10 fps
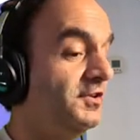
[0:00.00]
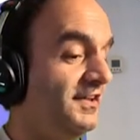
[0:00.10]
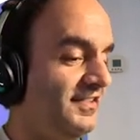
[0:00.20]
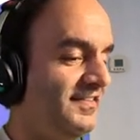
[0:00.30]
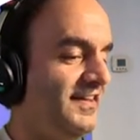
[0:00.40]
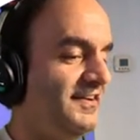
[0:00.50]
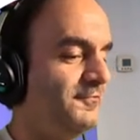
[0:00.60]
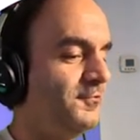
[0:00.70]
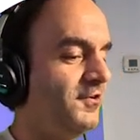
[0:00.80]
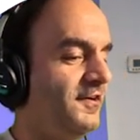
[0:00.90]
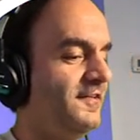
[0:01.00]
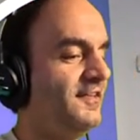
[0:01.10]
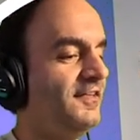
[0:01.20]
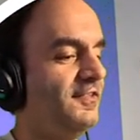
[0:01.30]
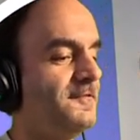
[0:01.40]
release date for
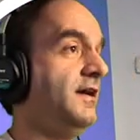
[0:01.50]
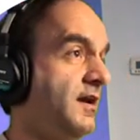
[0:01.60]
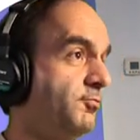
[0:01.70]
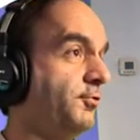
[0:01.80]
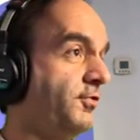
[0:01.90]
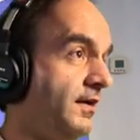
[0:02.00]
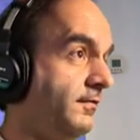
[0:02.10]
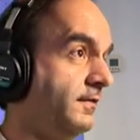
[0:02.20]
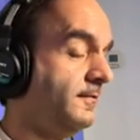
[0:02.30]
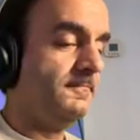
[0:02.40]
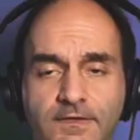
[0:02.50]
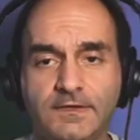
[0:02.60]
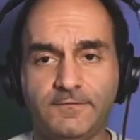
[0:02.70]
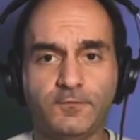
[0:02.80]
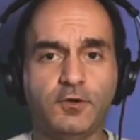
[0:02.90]
it is April 7th.
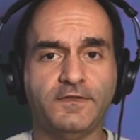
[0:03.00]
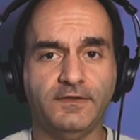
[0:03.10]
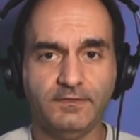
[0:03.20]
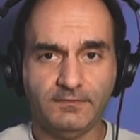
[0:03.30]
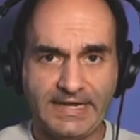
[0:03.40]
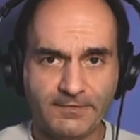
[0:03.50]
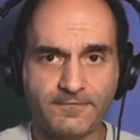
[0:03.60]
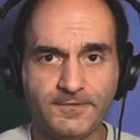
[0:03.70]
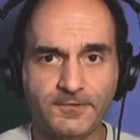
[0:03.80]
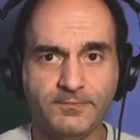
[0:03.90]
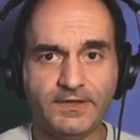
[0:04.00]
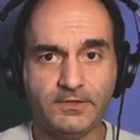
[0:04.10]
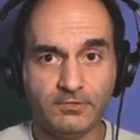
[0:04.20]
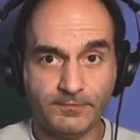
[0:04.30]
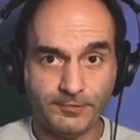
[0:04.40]
The fourth and last film that
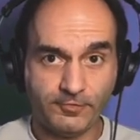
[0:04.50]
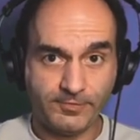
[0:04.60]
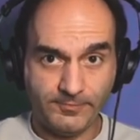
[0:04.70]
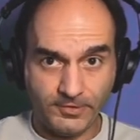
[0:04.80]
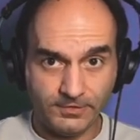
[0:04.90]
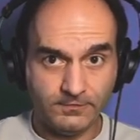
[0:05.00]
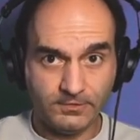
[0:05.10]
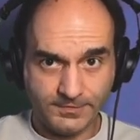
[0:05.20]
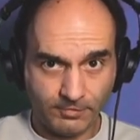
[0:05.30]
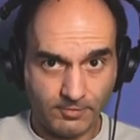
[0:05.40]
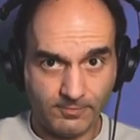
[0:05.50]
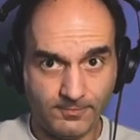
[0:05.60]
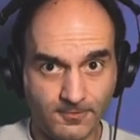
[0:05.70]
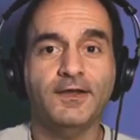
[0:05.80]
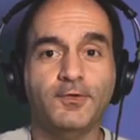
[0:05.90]
Universal promoted during the Super
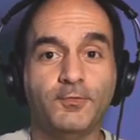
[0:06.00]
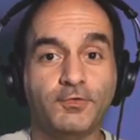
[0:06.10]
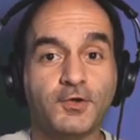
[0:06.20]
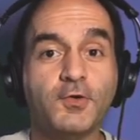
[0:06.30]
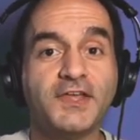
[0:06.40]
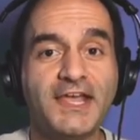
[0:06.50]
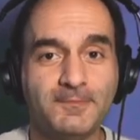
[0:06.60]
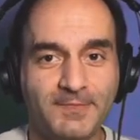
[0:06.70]
Bowl was Cocaine